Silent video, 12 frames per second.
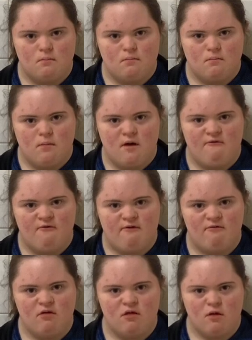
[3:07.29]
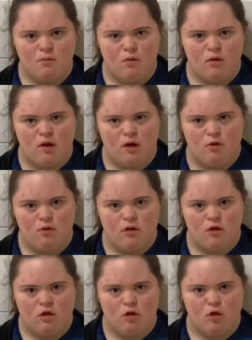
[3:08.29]
My favorite
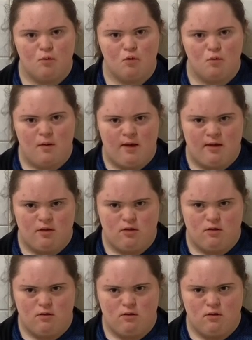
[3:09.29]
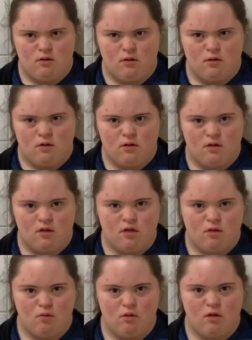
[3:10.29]
superhero is Superman.
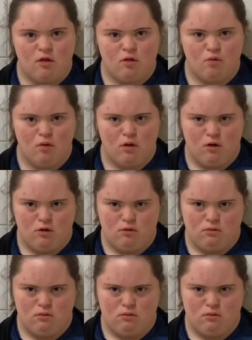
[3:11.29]
It's really strong.